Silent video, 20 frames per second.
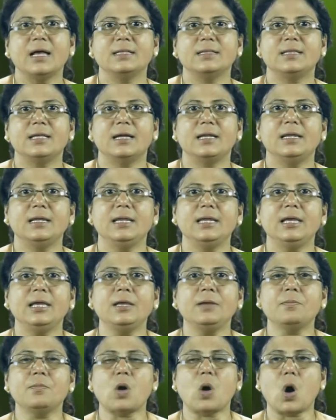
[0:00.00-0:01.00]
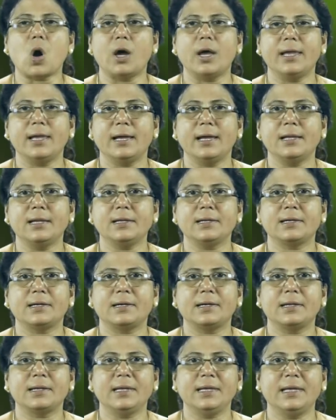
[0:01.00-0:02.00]
The neem oil
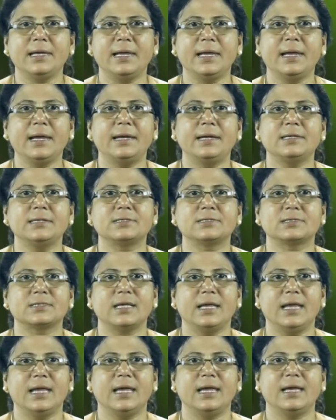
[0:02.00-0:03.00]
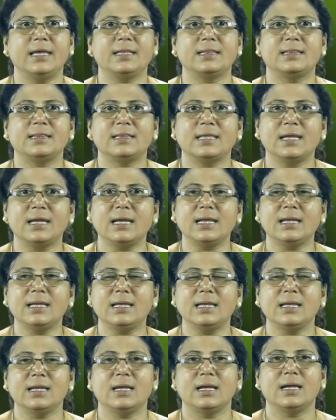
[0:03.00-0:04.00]
creates a
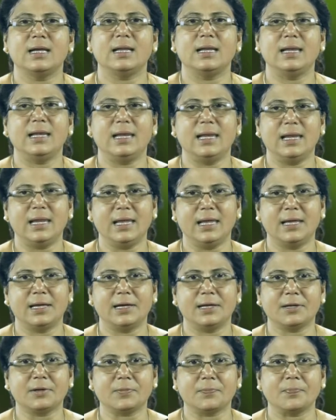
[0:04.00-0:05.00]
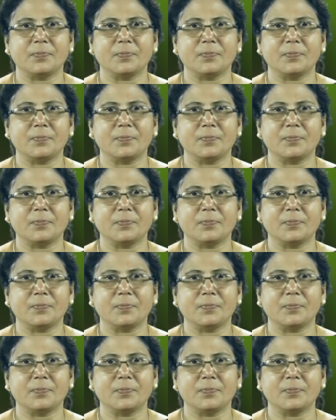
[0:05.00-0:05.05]
thin layer